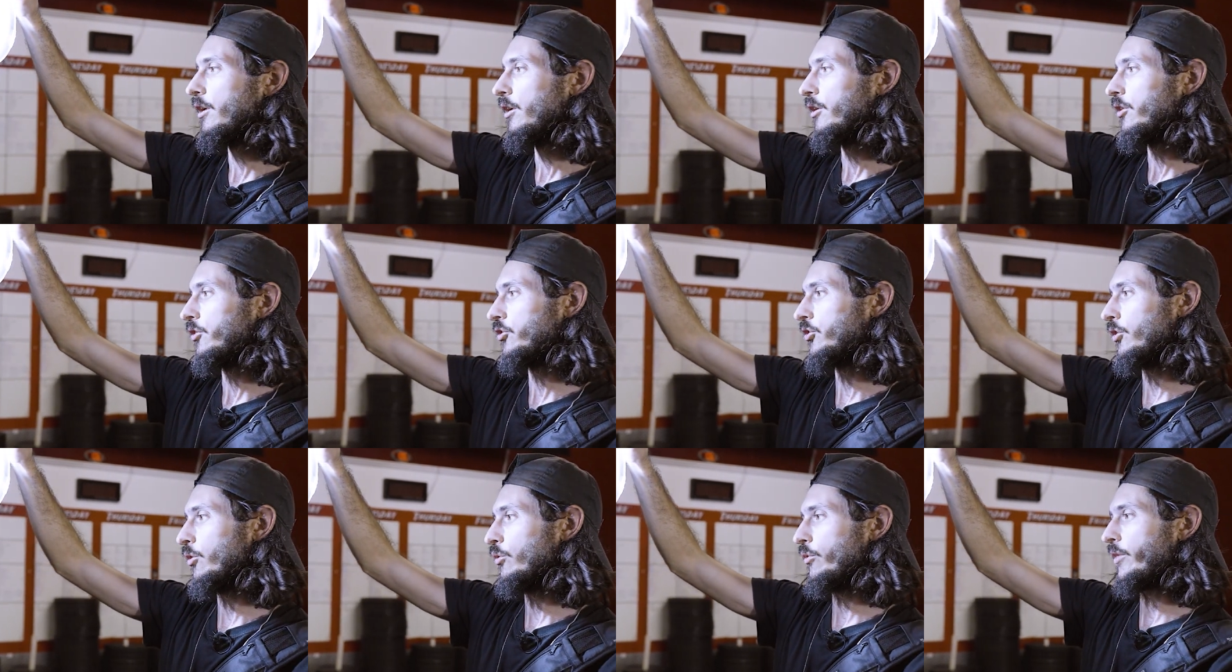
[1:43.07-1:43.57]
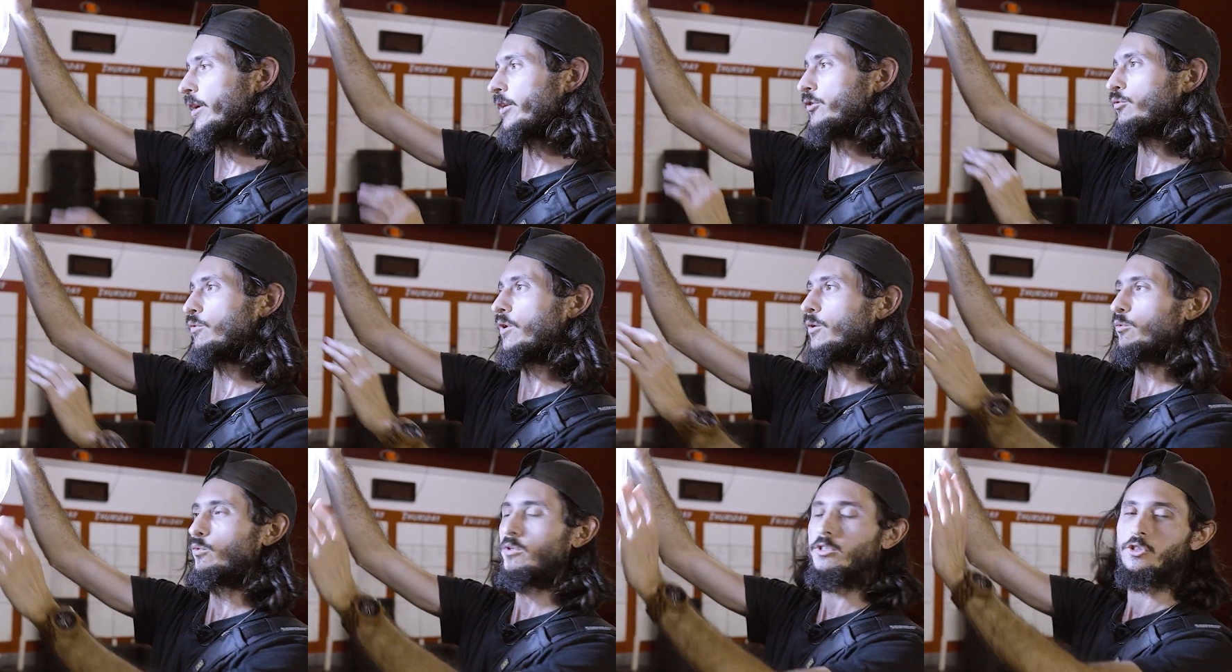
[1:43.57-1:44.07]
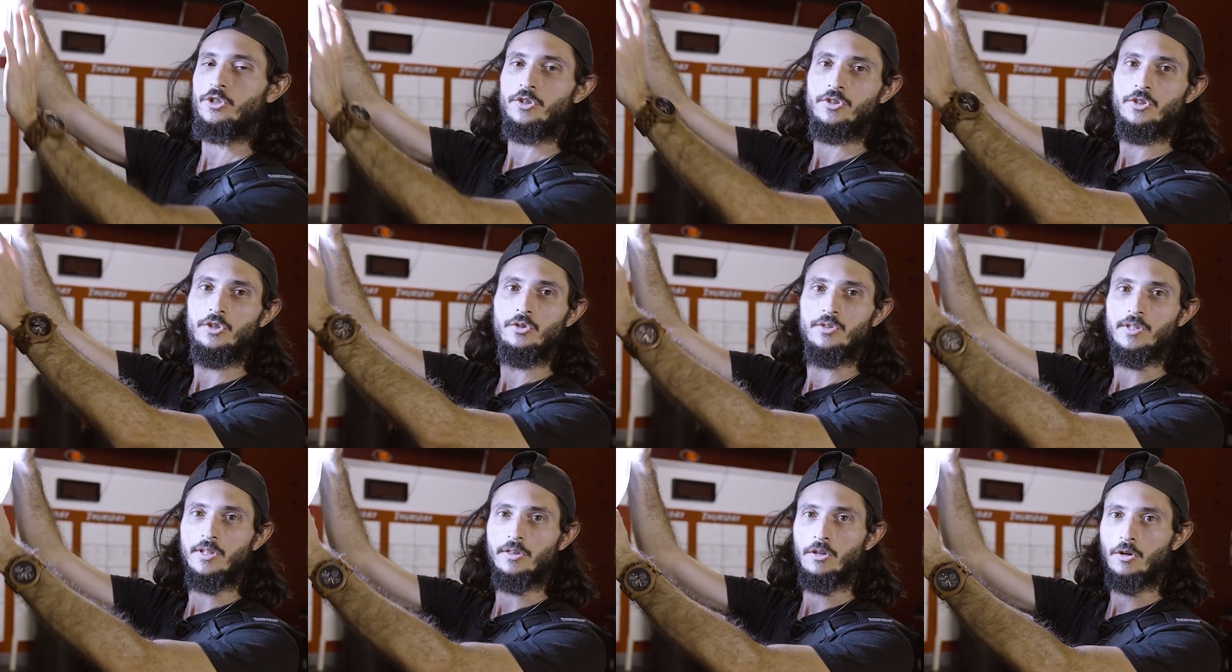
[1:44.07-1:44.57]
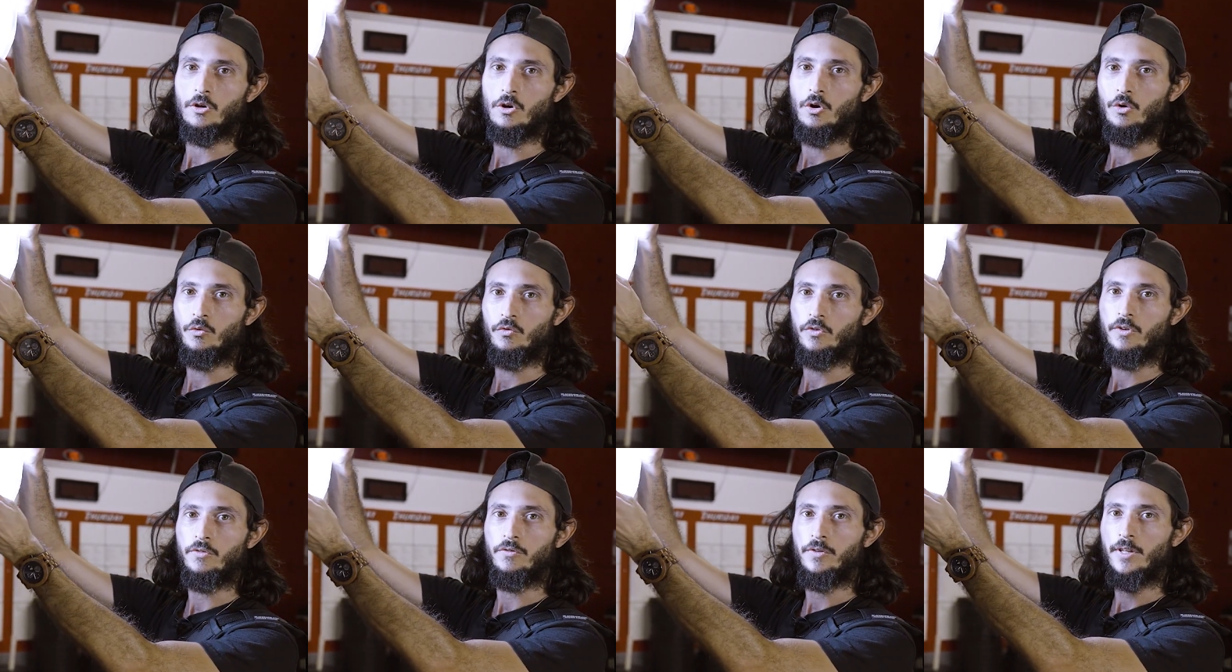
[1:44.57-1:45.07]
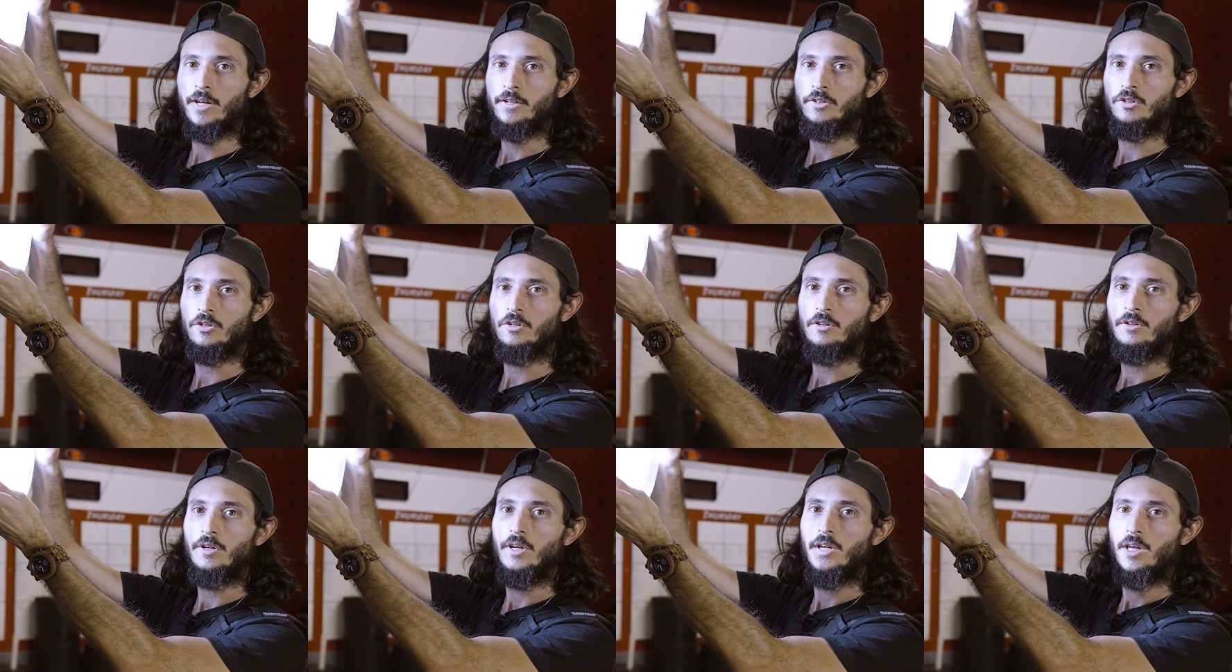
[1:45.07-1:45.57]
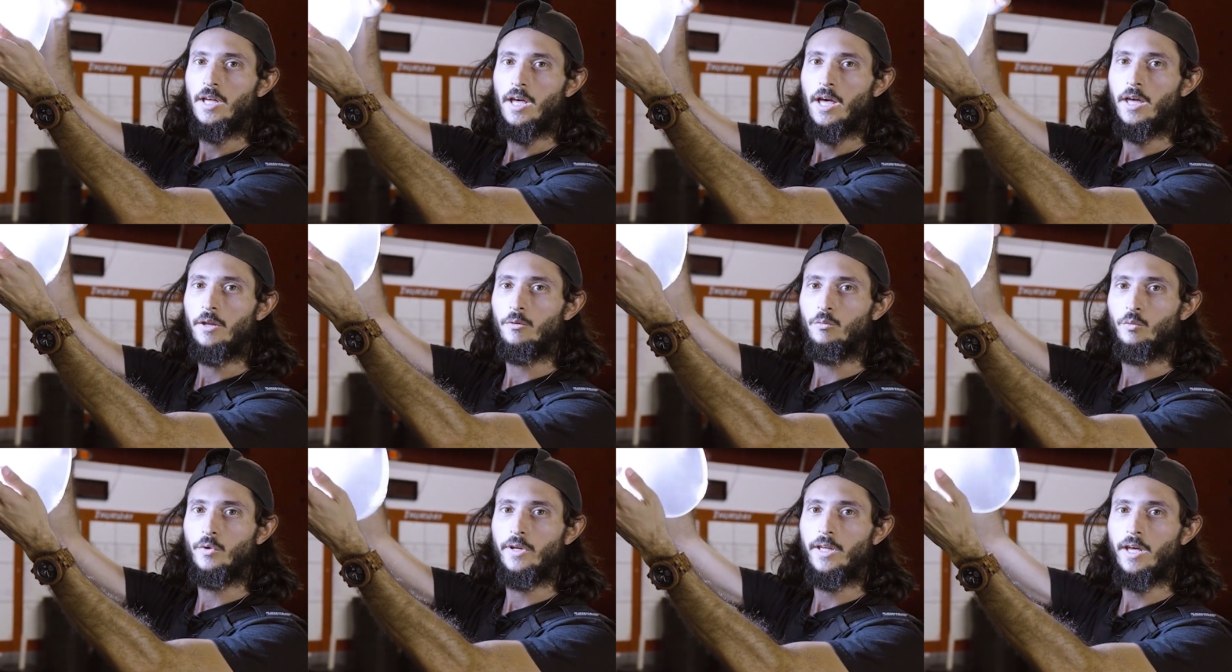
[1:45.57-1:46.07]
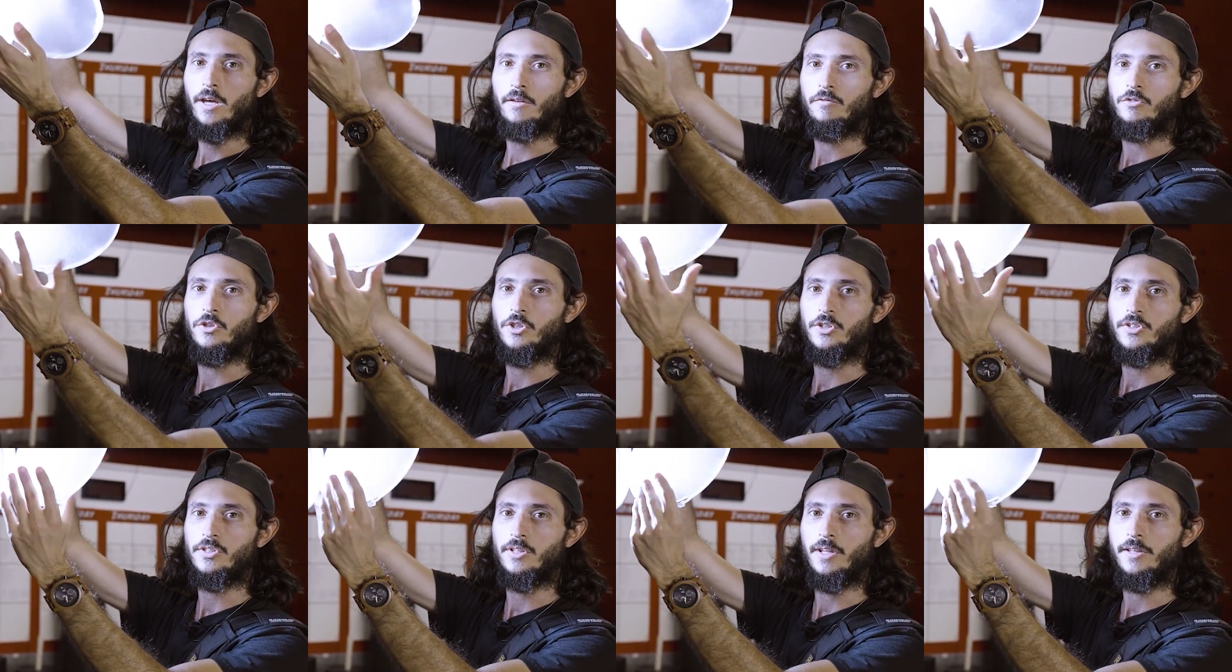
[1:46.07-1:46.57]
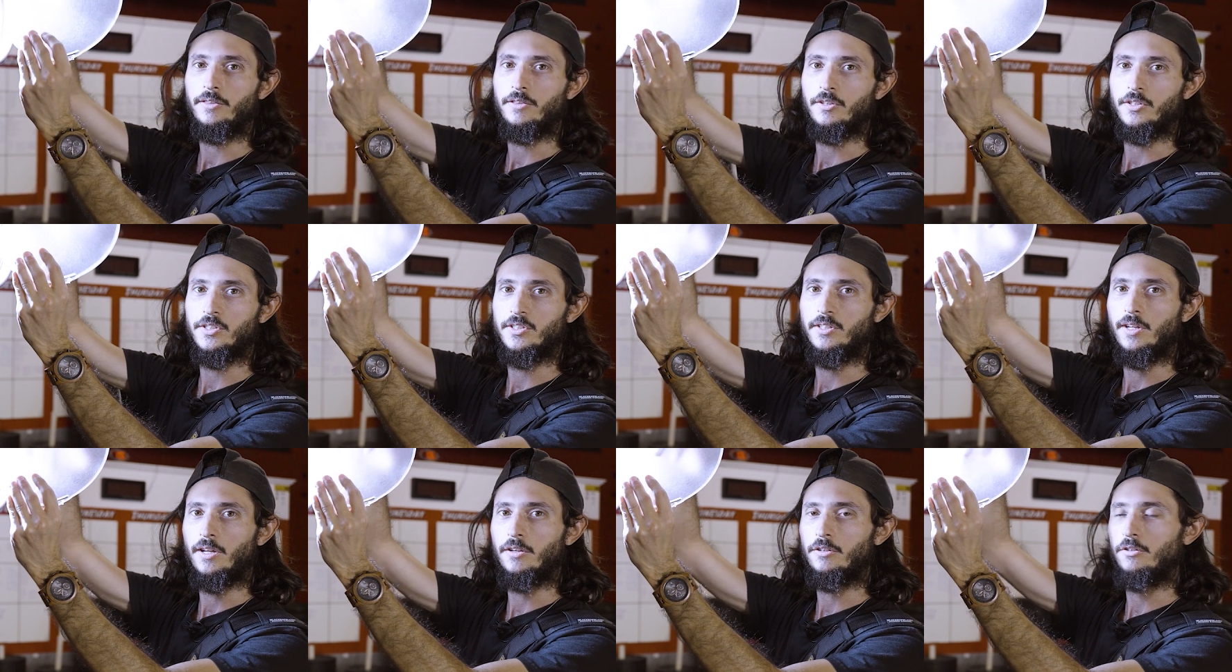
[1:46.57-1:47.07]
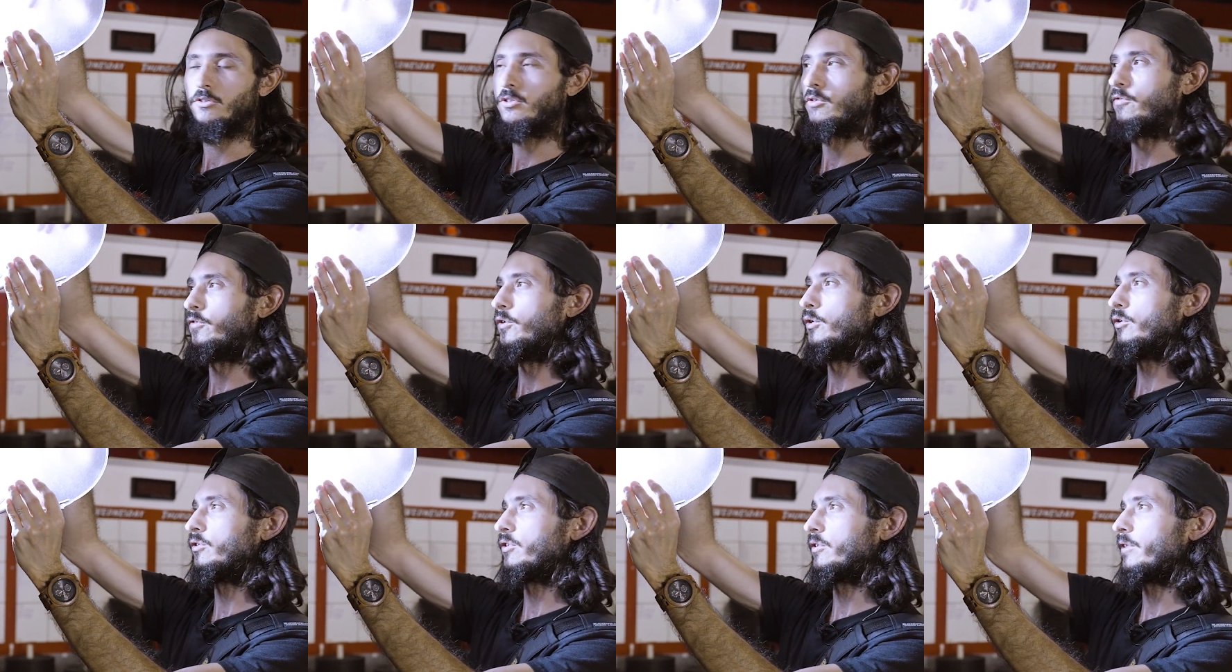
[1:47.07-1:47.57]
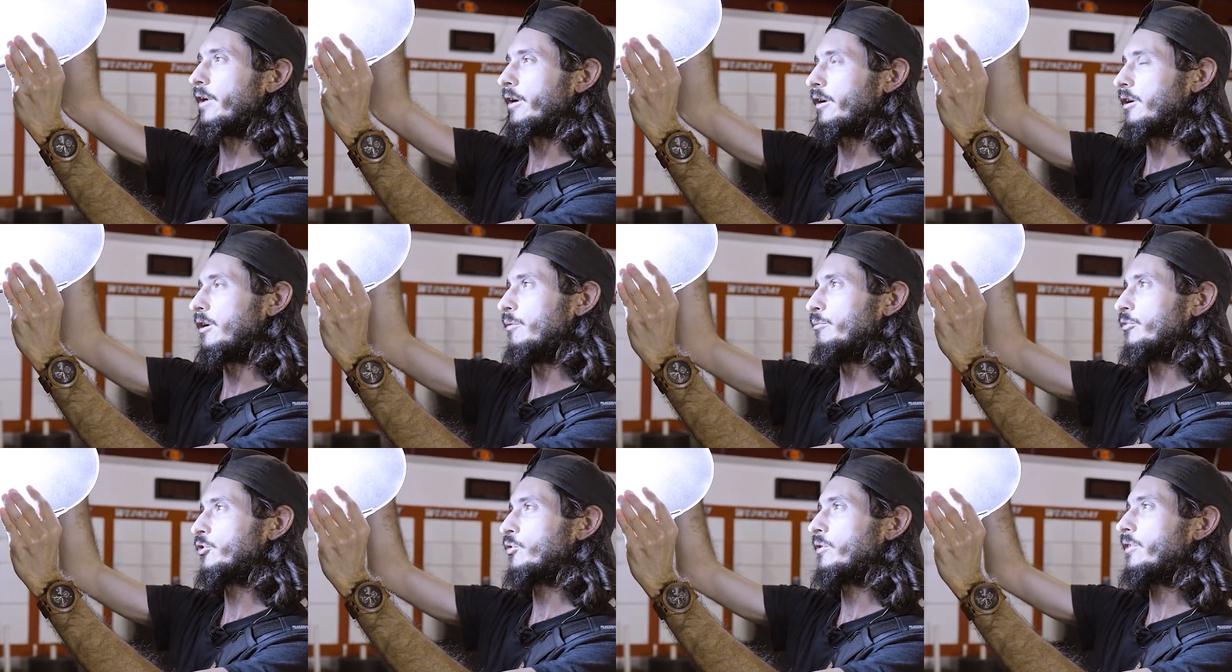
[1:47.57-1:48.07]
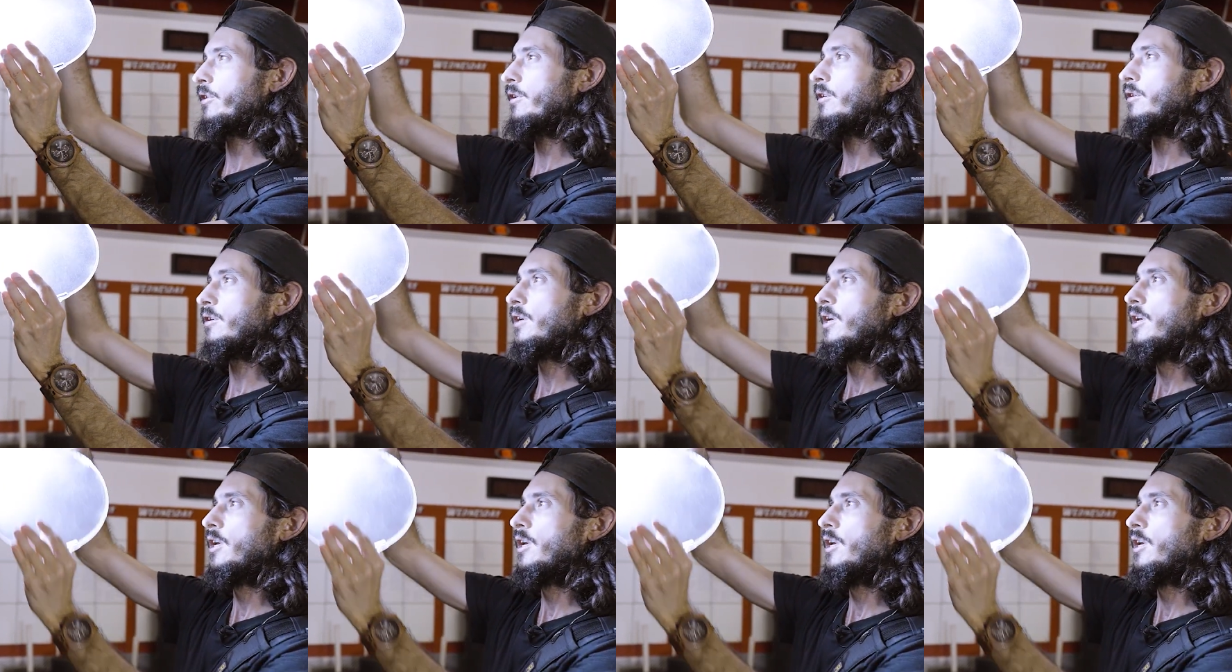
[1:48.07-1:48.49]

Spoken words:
So that's why we're just using the cone reflector, and we have just like the standard diffuser that comes with it.